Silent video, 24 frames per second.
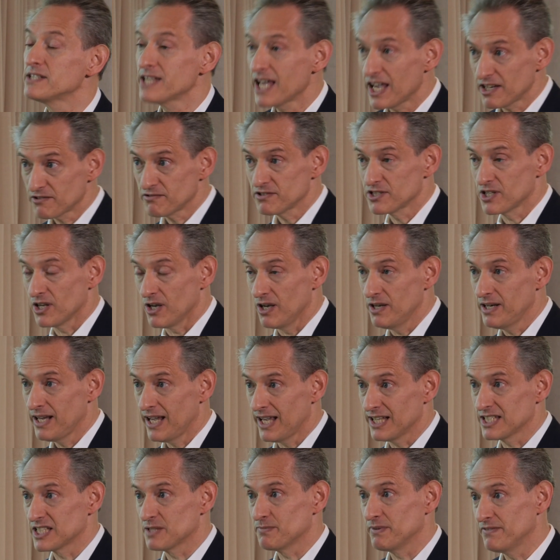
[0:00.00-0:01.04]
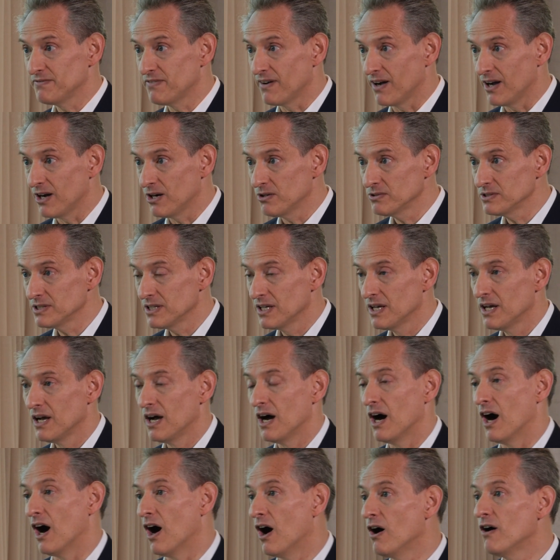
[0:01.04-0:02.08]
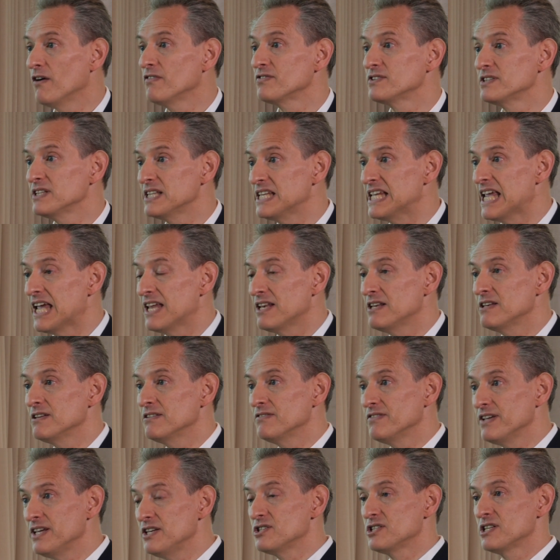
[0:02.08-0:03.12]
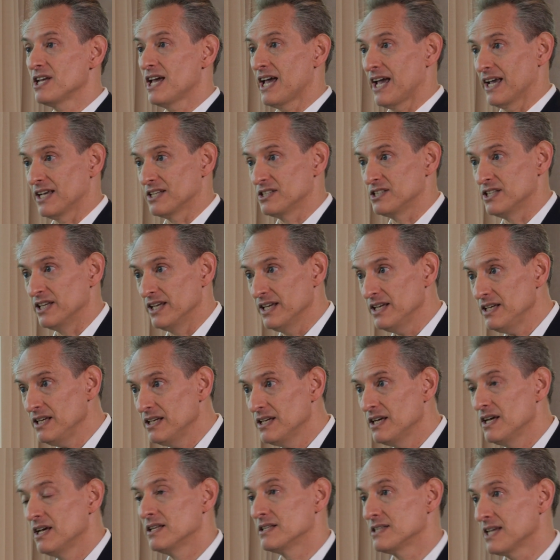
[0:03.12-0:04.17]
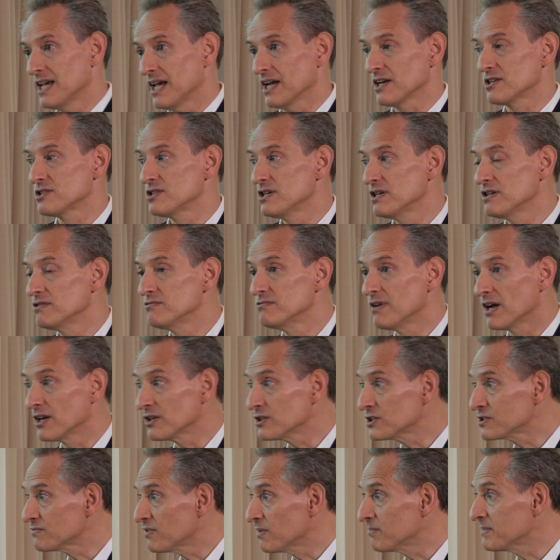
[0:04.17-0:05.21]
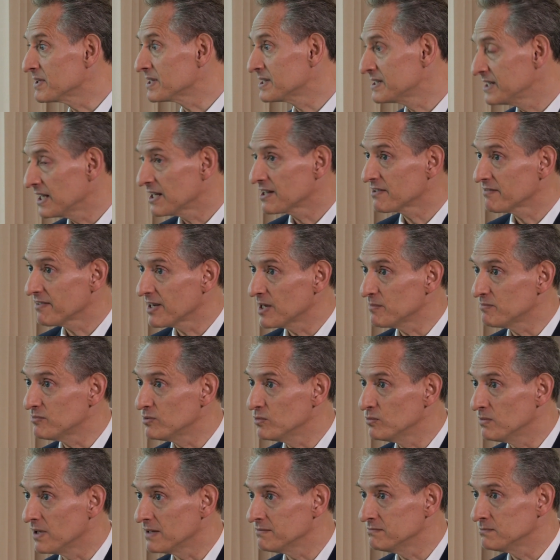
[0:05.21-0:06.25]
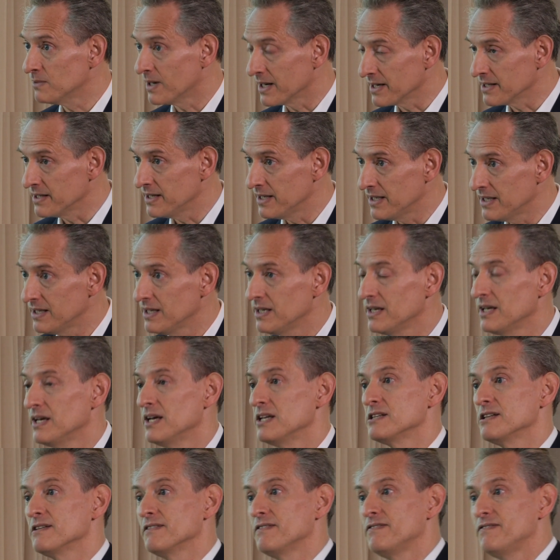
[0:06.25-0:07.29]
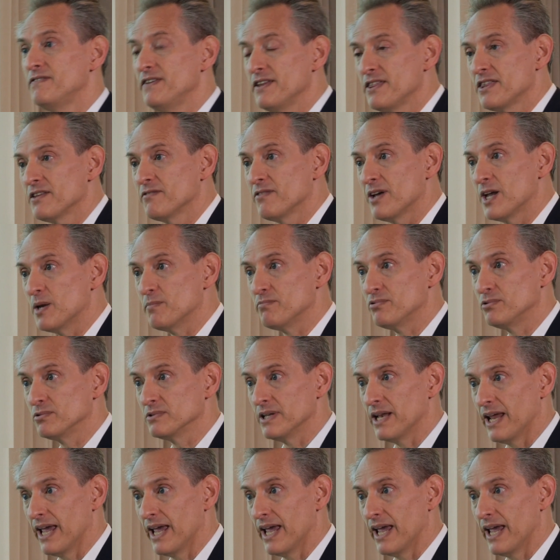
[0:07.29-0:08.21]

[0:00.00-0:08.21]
tax return has to be filed after the end of each tax year. The tax year runs from the 6th of April one year to the 5th of April the